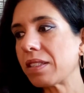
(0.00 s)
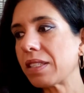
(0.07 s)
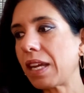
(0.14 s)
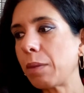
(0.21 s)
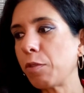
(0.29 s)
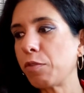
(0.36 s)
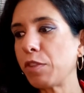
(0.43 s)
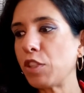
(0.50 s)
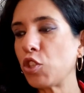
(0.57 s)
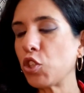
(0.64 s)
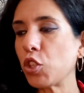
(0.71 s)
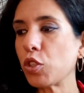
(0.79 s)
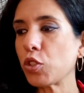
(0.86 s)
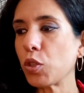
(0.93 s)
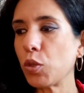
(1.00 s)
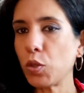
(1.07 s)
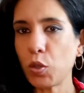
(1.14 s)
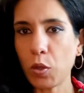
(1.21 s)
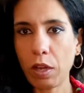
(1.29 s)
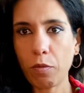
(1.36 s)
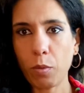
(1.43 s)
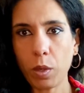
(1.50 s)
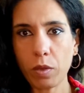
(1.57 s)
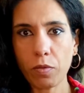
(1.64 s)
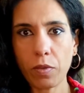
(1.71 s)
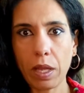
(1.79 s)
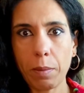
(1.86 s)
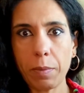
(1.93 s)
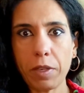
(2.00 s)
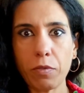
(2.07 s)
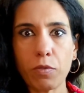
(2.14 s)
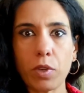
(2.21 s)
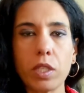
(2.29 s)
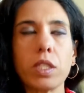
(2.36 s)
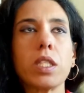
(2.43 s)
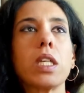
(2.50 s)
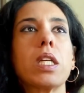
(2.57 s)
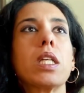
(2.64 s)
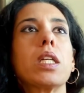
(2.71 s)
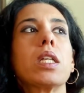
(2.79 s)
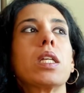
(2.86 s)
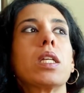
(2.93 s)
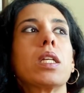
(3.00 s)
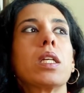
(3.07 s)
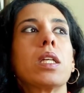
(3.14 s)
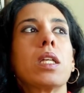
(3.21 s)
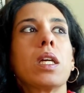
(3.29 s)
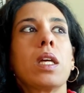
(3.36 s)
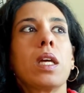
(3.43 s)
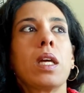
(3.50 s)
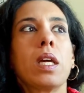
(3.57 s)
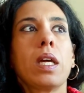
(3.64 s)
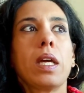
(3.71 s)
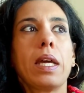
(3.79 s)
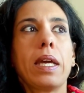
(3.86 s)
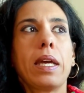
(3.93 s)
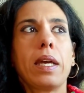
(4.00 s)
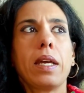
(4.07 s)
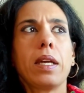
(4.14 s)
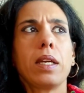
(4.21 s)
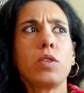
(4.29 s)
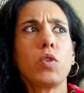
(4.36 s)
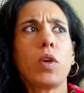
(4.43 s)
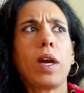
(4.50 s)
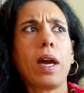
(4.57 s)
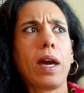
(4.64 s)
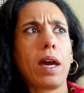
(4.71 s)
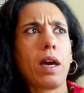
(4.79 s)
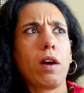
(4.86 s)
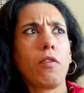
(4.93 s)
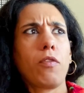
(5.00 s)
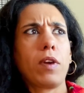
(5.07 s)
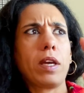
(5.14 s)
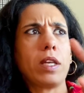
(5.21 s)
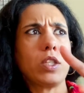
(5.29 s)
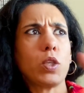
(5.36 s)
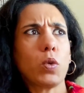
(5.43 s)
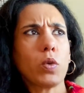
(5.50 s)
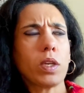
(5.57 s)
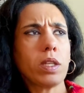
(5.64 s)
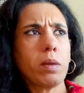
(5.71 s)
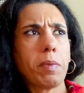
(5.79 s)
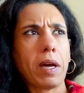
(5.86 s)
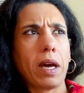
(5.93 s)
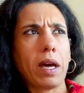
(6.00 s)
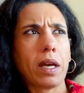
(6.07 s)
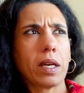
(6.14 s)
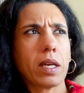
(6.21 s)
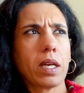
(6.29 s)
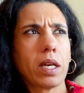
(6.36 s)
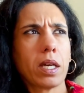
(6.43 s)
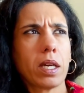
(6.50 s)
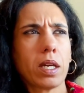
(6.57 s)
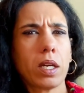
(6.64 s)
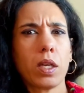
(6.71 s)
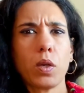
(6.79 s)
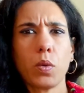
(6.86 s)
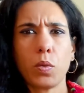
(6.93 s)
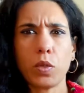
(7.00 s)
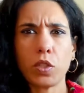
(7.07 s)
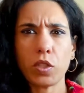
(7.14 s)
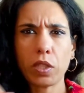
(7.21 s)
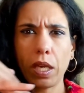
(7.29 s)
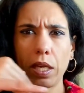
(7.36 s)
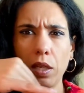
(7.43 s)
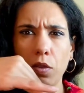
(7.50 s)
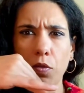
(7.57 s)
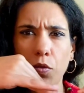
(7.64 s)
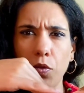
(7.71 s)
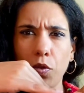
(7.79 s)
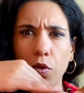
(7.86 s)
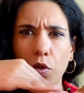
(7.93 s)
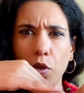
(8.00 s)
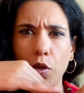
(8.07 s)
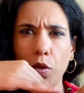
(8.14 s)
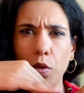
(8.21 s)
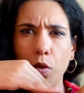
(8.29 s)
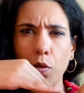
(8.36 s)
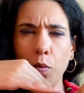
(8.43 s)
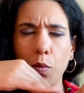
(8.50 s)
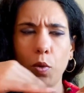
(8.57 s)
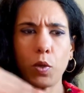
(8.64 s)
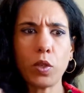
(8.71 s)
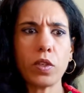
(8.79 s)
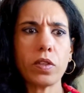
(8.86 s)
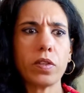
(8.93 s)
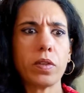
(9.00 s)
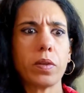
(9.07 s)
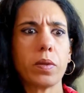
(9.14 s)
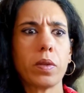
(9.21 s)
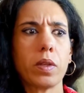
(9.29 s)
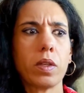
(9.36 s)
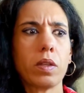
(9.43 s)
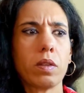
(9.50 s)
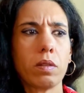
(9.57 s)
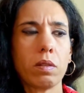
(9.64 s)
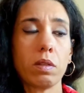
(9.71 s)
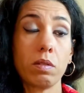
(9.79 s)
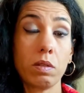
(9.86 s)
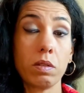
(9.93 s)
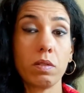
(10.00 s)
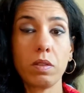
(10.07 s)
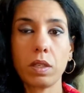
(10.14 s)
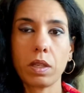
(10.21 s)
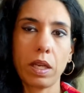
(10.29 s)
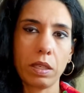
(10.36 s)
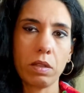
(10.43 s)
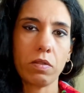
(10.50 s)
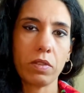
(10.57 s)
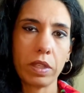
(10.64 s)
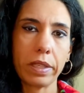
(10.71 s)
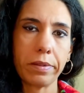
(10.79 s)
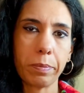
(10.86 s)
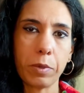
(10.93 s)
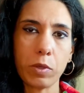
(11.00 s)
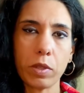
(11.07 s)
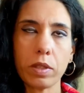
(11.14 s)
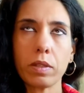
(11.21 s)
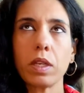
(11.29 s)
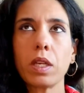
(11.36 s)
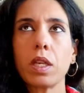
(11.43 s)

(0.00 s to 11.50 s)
type of feature. So you have one flap in the front, and you have a yoke in the back, which is kind of pointed. Well, not kind of, it is pointed.